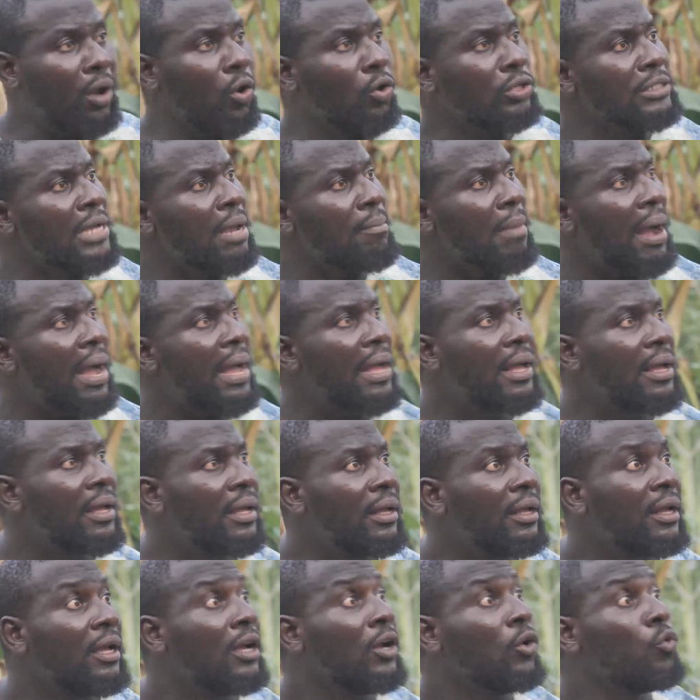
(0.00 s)
Onyema,
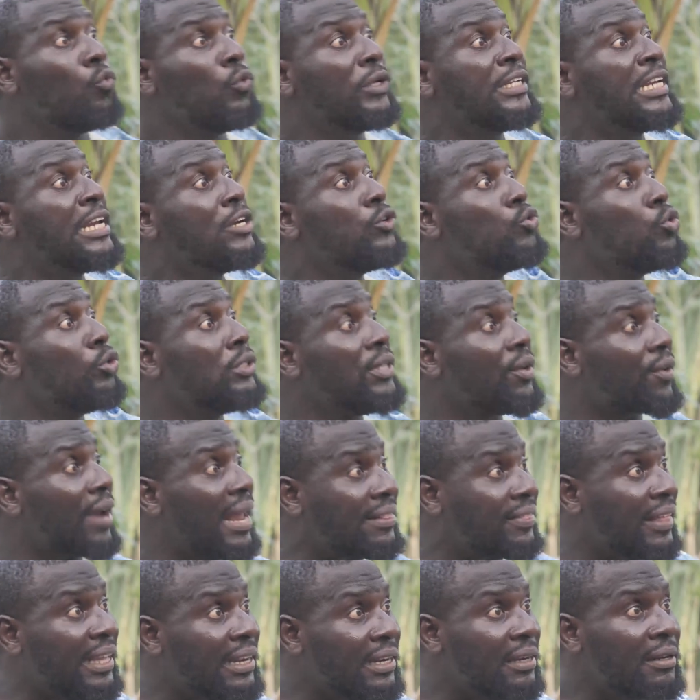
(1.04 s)
we didn't do the
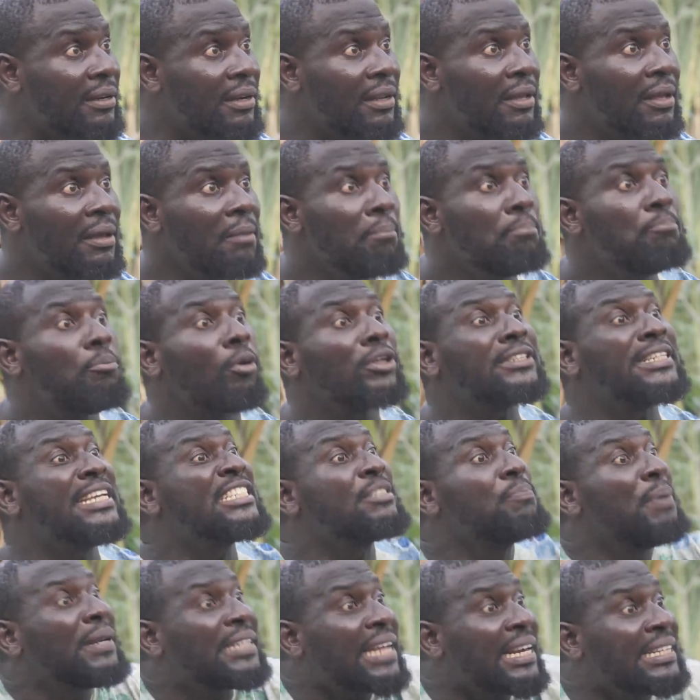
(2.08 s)
right thing, but
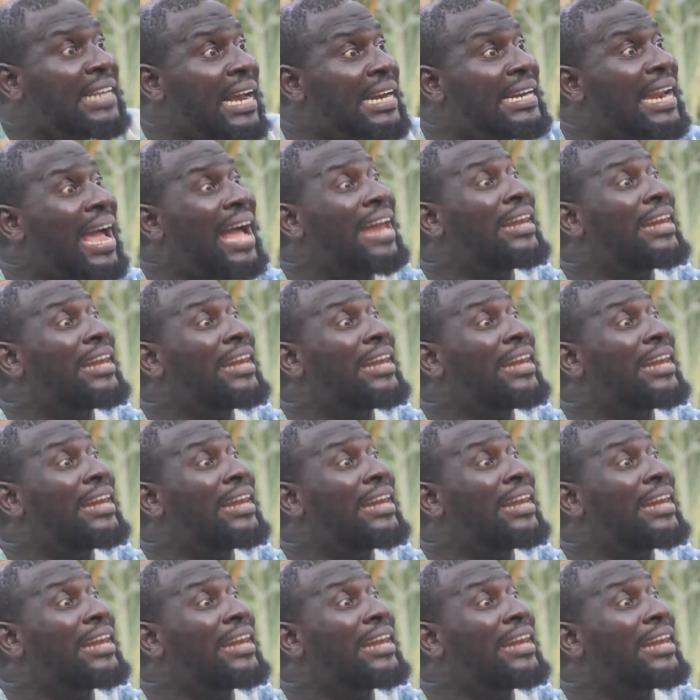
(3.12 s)
it's better than